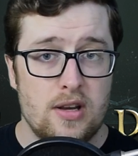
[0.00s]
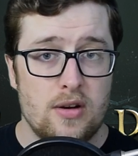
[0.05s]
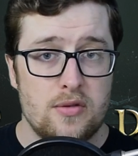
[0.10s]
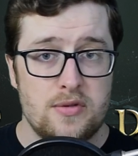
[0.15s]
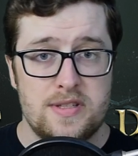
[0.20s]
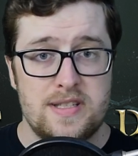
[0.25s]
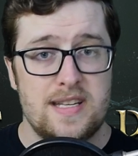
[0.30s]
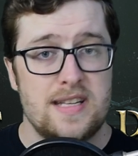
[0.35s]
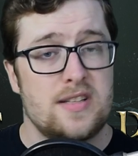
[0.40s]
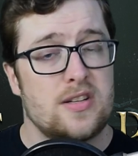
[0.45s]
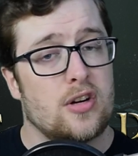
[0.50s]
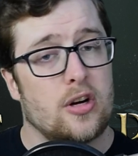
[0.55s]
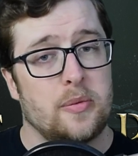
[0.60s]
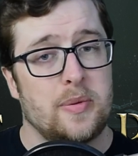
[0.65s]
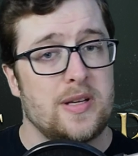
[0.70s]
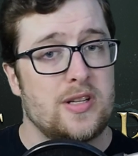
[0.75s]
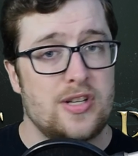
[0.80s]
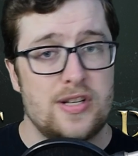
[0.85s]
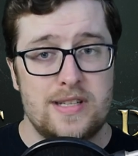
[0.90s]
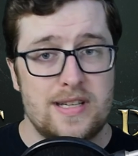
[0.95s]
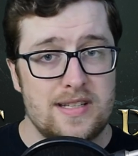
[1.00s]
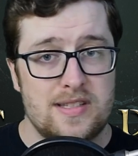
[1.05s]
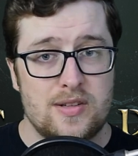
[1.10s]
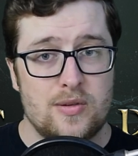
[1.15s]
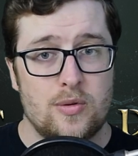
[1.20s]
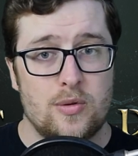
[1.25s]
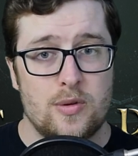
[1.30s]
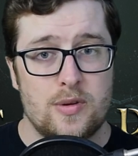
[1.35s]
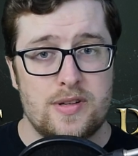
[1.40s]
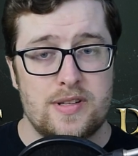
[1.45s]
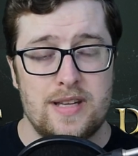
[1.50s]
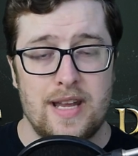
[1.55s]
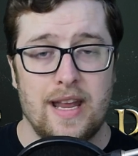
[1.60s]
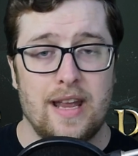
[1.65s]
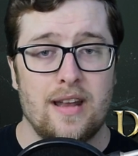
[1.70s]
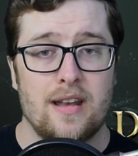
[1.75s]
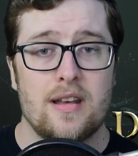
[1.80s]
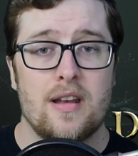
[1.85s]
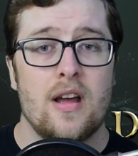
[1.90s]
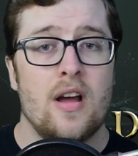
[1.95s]
TTRPG discourse,
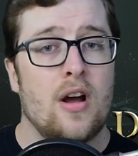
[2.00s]
and